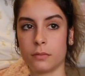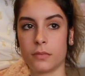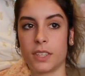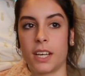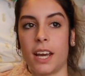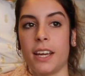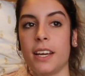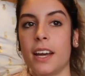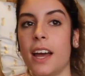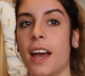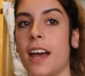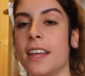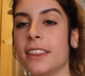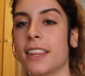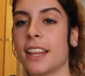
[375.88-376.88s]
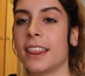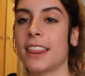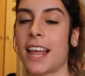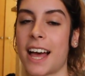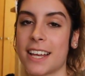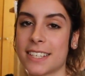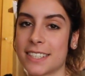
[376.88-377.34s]
Okay, and the
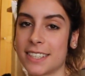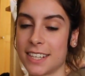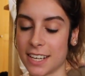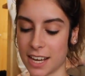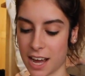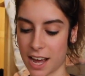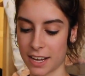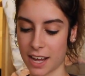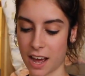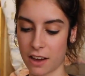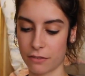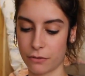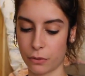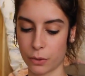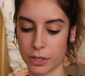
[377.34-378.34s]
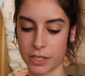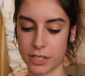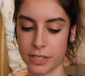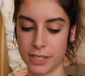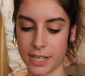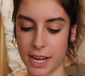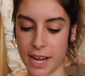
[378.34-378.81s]
last thing I have for
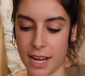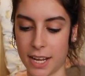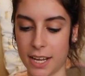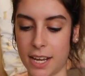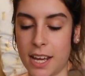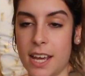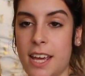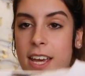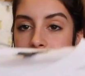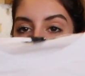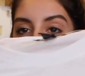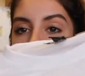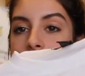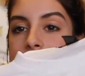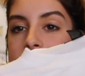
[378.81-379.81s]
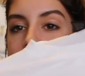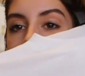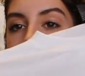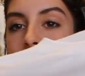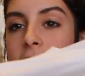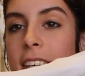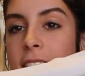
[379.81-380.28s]
today is
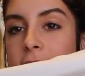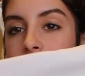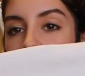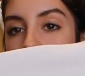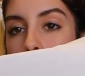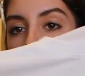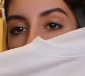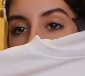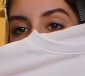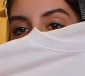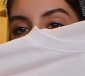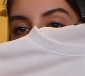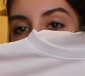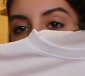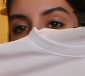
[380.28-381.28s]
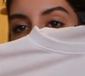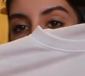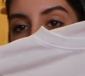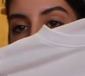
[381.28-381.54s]
this white